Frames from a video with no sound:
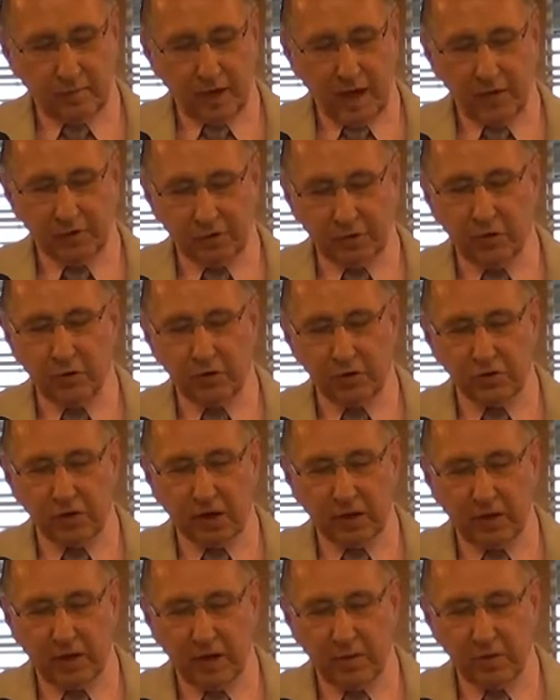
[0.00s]
As soon as
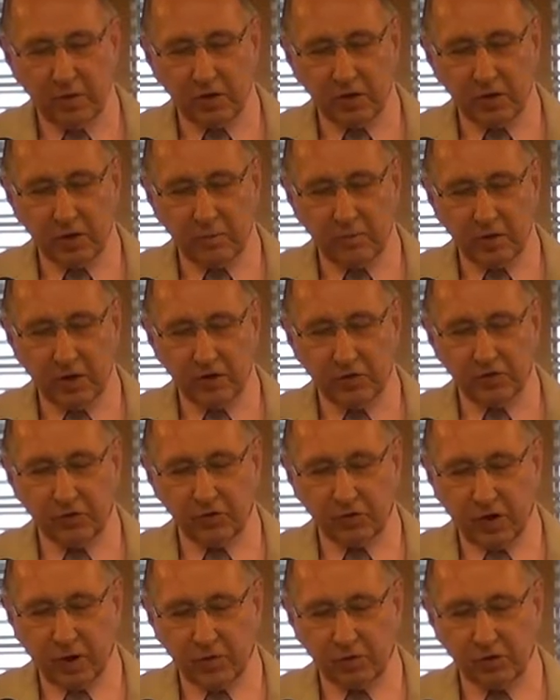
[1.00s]
I came into their
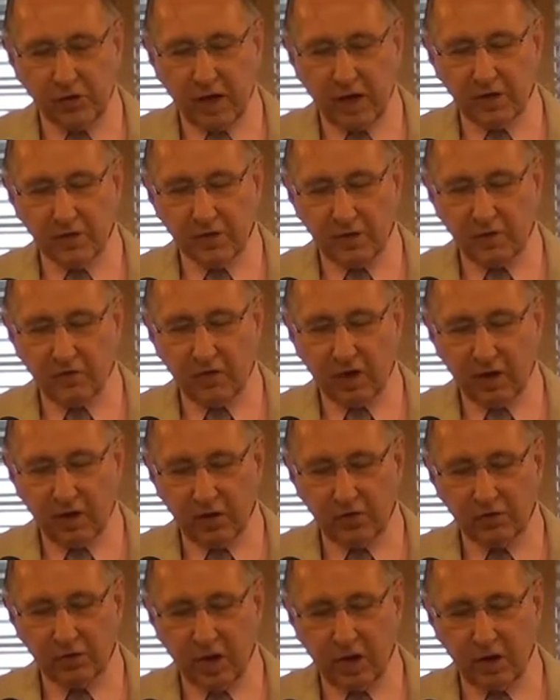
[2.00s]
presence, I was asked if I
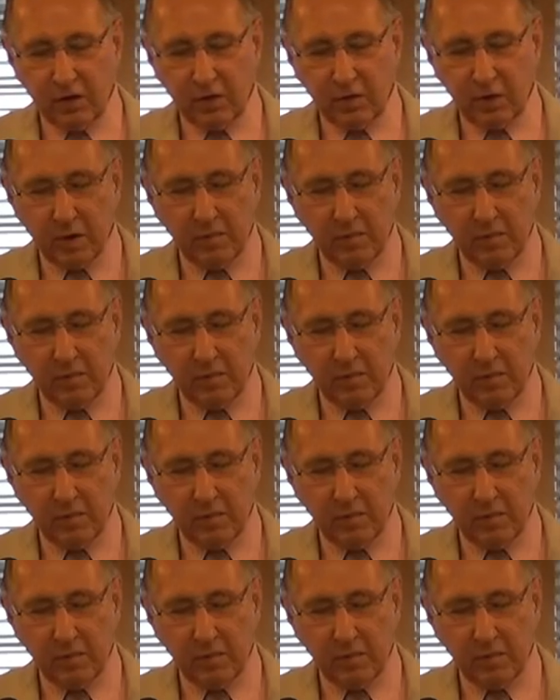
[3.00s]
desired to